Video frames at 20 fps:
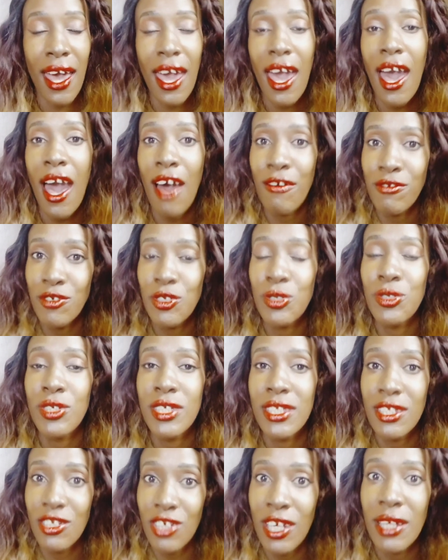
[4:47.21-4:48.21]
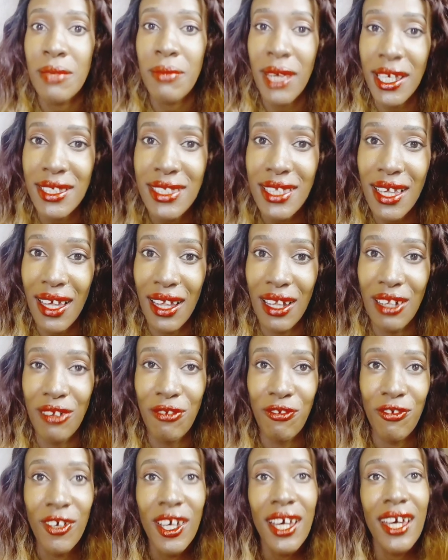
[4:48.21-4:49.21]
I have to restrain
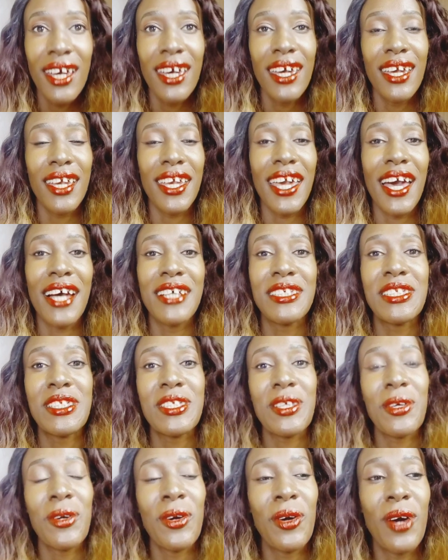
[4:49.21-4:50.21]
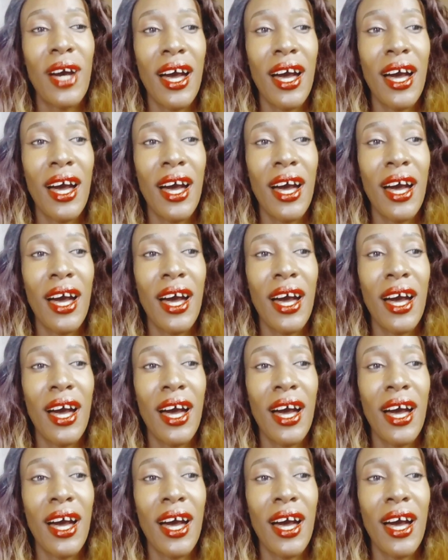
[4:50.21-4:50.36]
myself. Yeah, so